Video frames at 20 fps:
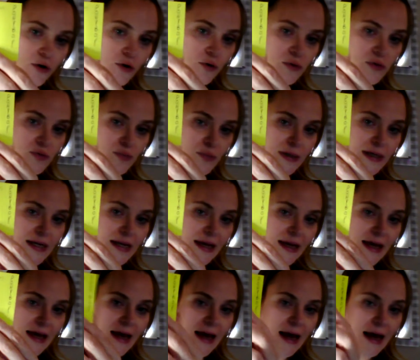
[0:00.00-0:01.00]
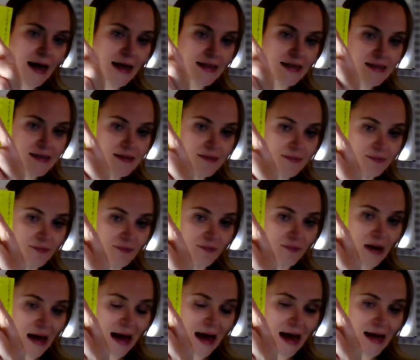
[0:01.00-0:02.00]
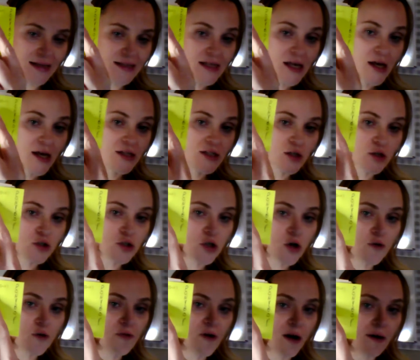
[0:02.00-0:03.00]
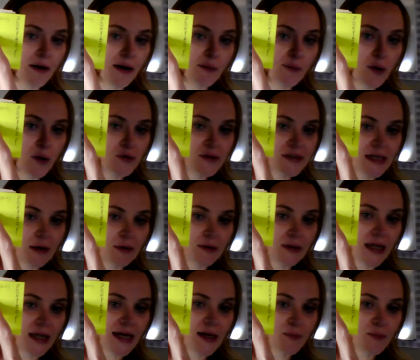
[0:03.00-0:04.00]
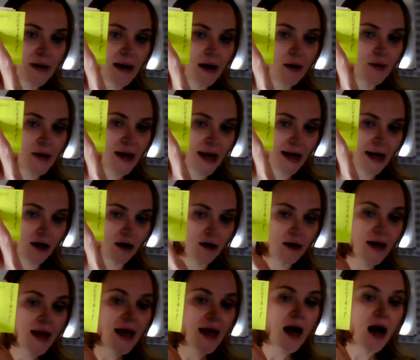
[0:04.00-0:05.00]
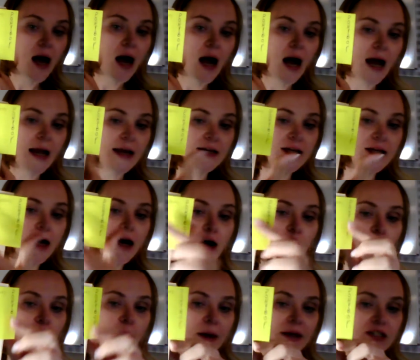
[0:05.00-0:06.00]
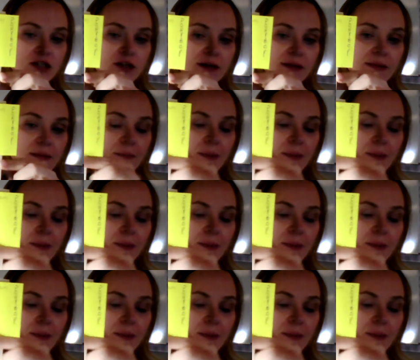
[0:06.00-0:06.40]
who's reading it has. So far I wrote down light brown hair. I know by turning the